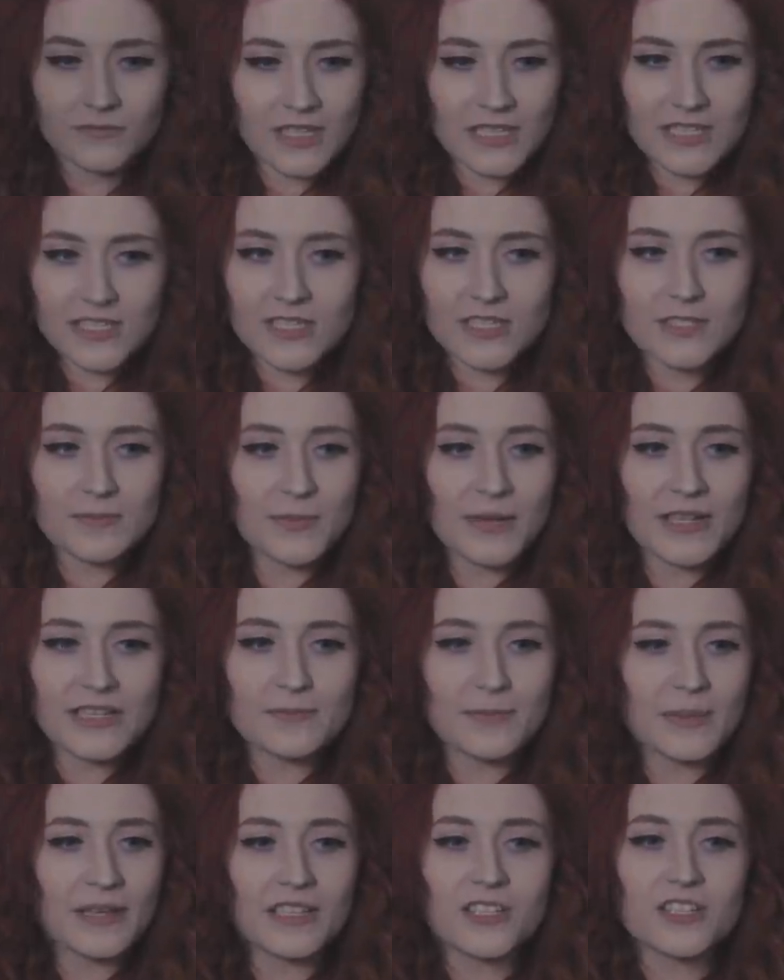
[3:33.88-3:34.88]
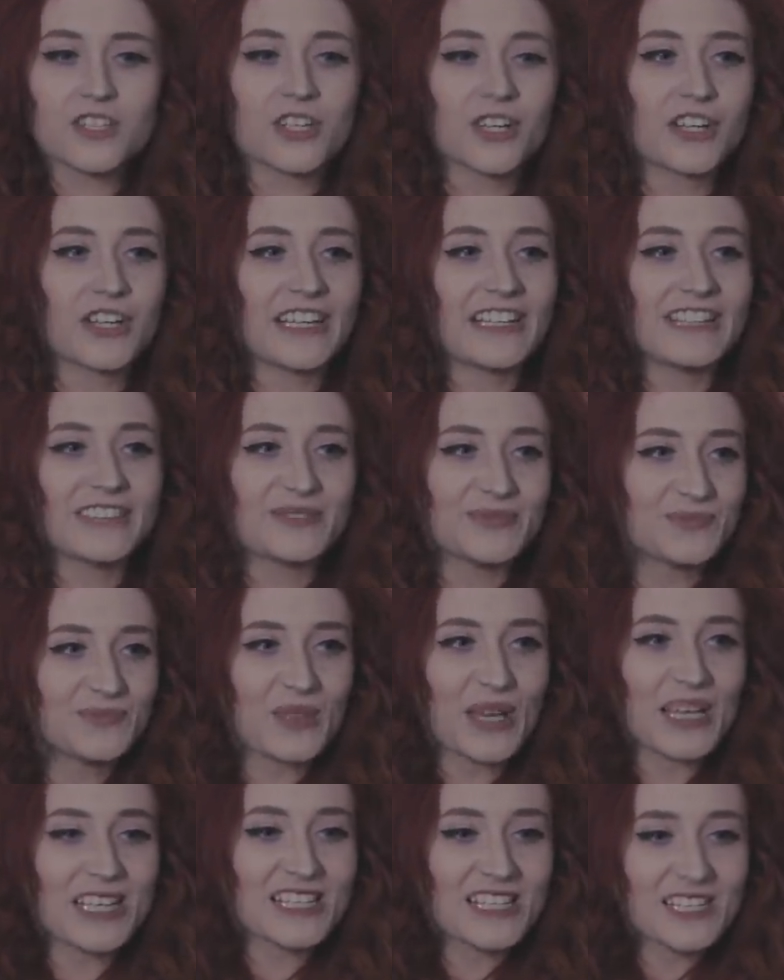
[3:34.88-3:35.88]
It's been a journey.
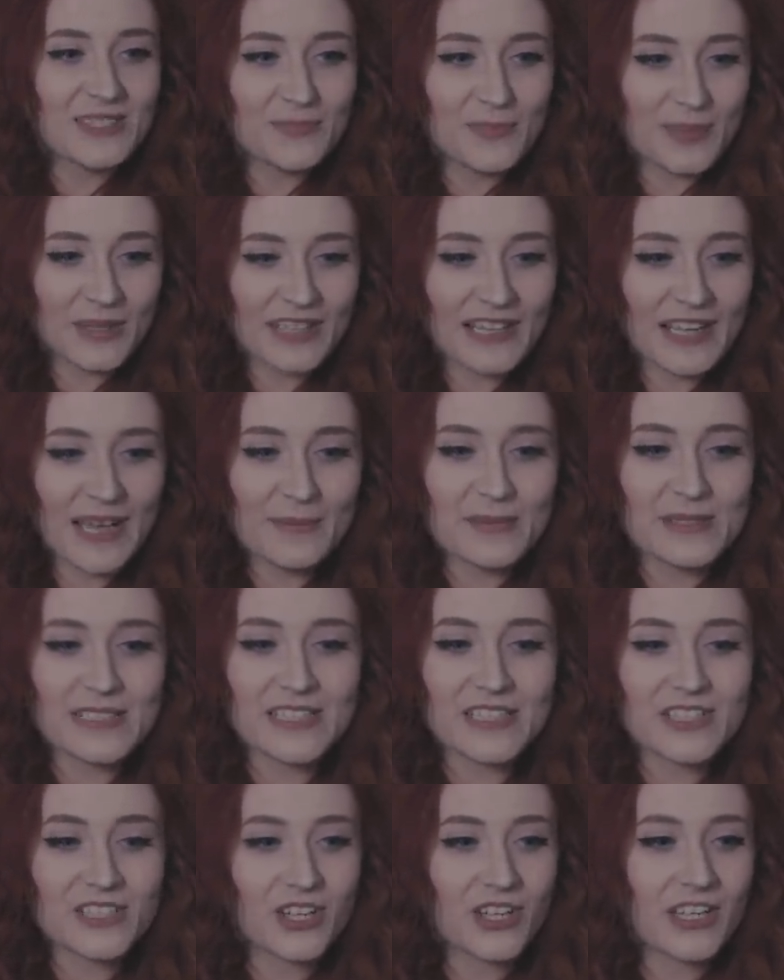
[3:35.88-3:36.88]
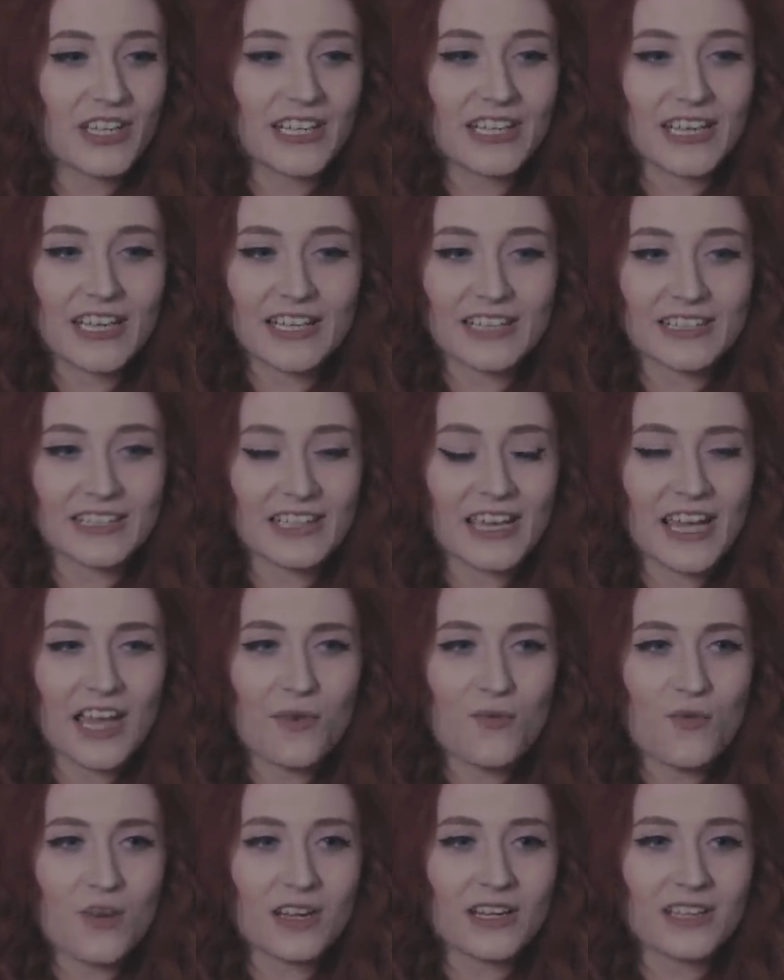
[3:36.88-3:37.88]
It's been an absolute journey. And
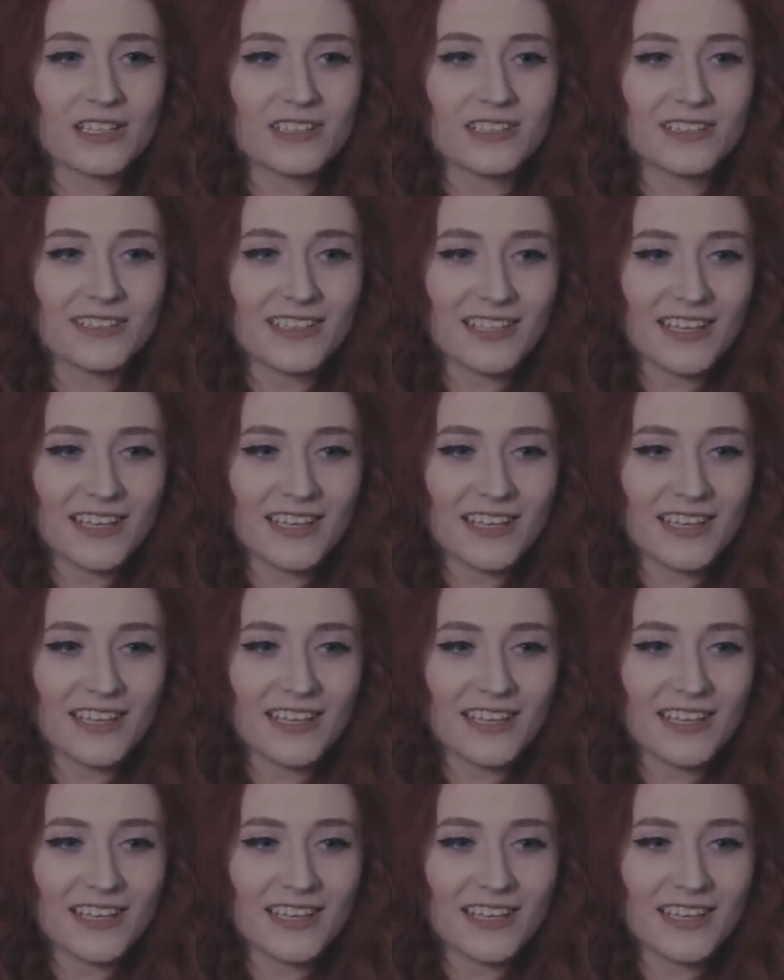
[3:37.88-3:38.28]
I wanted